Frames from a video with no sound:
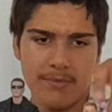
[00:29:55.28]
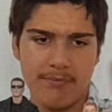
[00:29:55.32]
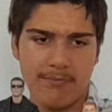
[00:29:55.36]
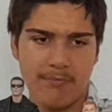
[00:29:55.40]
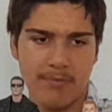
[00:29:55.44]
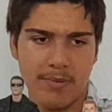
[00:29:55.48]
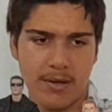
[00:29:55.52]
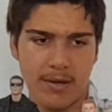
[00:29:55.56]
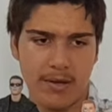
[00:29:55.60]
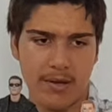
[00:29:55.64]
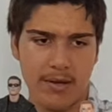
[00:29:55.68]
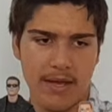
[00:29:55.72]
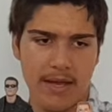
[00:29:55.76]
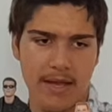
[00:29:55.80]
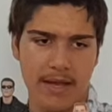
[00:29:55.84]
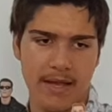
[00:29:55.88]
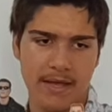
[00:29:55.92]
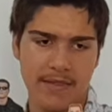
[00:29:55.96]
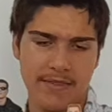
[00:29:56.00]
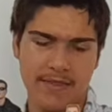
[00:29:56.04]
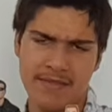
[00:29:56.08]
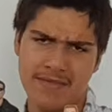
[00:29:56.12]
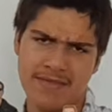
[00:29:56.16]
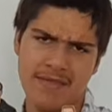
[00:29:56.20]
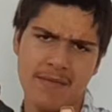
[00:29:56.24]
but
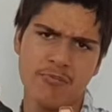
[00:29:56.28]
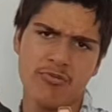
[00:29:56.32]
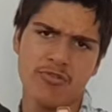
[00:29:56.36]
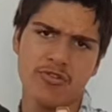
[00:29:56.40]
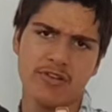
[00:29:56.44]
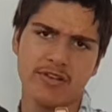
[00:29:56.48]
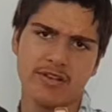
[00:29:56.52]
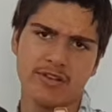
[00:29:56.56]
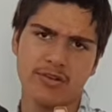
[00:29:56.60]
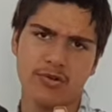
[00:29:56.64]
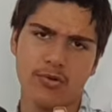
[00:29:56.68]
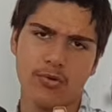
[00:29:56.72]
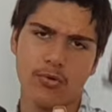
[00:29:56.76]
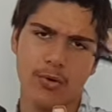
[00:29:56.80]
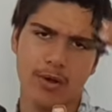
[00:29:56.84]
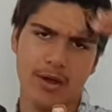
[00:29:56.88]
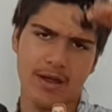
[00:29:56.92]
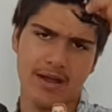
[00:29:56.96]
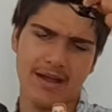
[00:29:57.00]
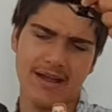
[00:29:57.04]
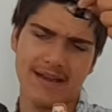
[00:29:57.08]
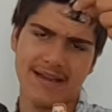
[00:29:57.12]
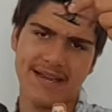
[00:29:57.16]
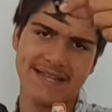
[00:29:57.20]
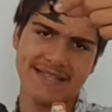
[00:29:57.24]
they're pretty cool.
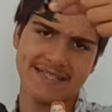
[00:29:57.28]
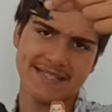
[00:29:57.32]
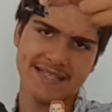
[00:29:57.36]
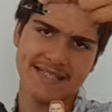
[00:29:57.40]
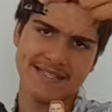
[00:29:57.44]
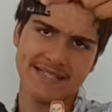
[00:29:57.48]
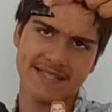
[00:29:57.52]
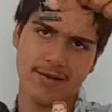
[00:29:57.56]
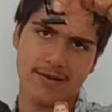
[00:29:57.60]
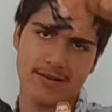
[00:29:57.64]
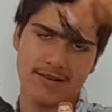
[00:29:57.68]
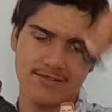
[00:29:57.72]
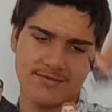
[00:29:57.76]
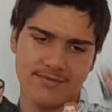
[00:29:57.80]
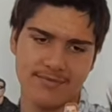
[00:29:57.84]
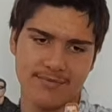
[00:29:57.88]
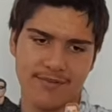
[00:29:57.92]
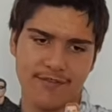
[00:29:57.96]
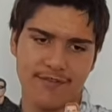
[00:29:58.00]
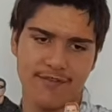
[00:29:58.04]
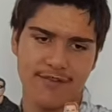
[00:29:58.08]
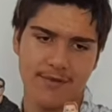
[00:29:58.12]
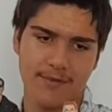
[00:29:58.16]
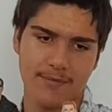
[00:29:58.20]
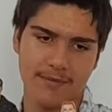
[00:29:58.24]
I guess this guy's from
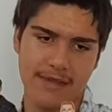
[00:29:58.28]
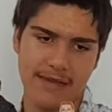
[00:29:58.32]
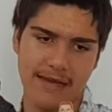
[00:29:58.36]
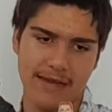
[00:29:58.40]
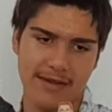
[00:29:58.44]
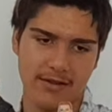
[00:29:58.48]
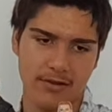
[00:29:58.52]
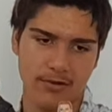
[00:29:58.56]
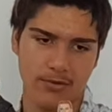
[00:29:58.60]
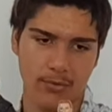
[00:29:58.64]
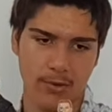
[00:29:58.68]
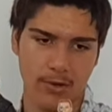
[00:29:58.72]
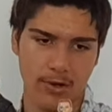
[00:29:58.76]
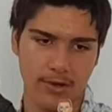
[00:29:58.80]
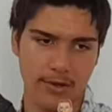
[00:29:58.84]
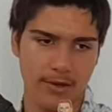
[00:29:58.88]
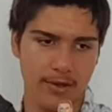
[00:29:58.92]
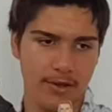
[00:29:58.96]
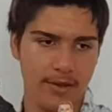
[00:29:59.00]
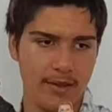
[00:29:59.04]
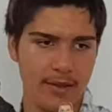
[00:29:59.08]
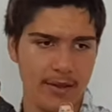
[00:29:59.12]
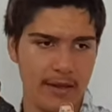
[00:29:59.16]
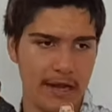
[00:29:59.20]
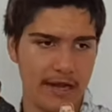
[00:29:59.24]
the film, the Lego one.
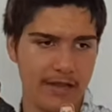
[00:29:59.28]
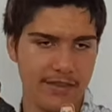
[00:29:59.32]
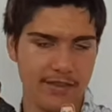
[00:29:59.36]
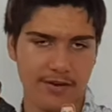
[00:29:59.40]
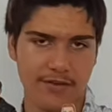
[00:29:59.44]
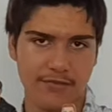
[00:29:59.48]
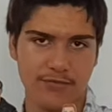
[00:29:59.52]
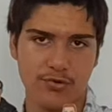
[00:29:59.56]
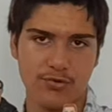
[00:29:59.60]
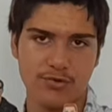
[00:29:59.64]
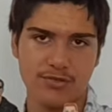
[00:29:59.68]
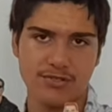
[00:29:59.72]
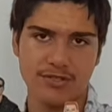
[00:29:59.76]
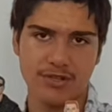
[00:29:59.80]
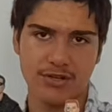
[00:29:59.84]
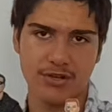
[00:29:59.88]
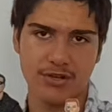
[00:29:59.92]
And then I've also